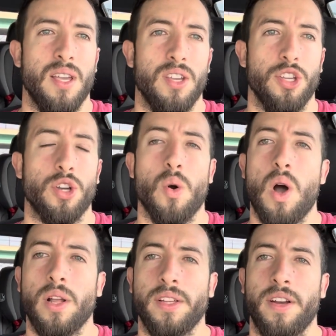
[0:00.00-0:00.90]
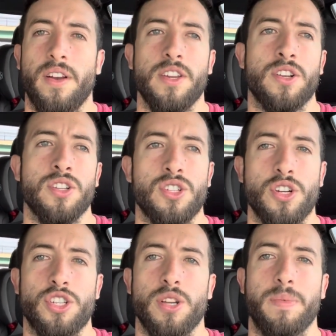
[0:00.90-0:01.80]
you go on there and you can
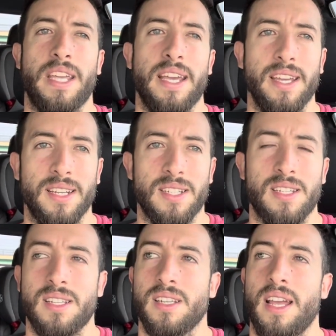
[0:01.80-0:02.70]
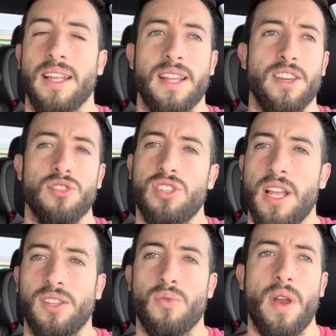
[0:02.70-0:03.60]
search up gigs, and then you
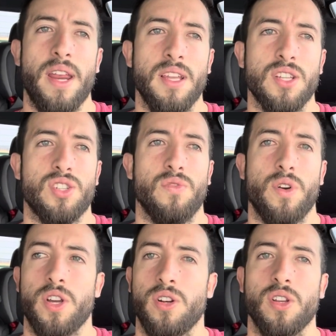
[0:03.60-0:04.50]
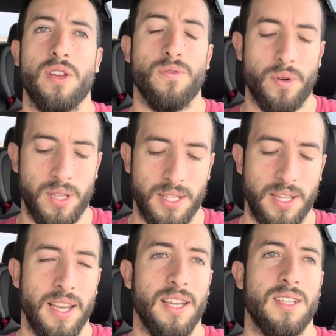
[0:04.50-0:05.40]
set the radius of where you're looking for these
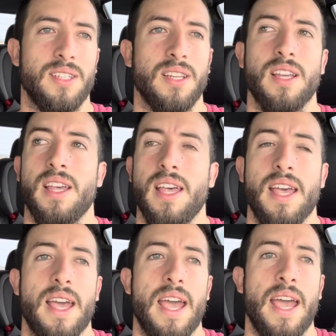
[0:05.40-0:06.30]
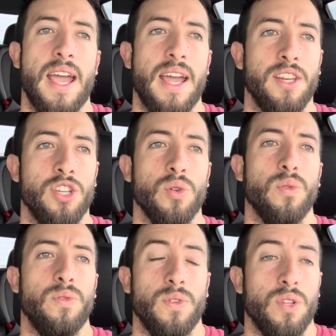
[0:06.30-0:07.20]
gigs, and
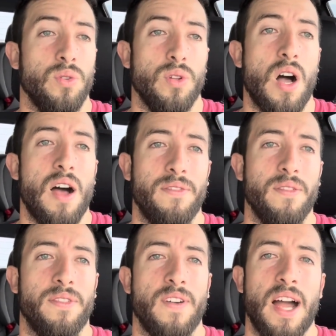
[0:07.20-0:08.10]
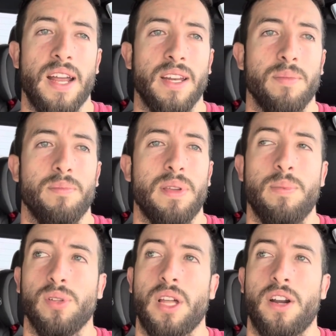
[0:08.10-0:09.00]
you'll often find
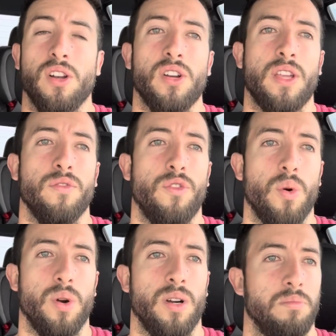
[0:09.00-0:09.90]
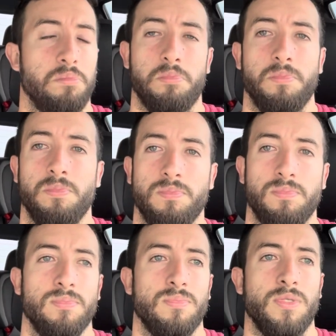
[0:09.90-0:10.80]
people that are looking for,
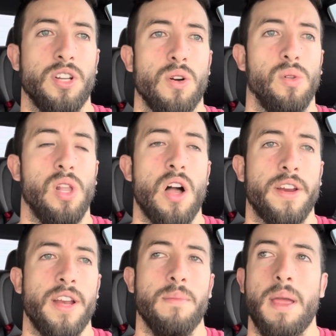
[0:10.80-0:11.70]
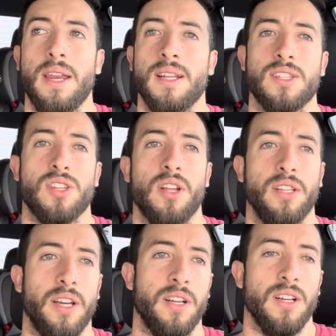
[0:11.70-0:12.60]
you know, lawn care maintenance on
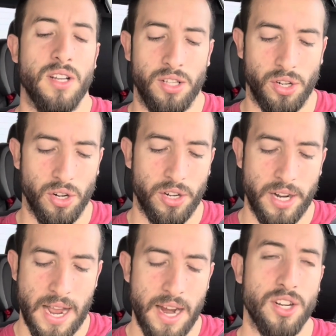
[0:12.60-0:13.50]
there. They're looking to hire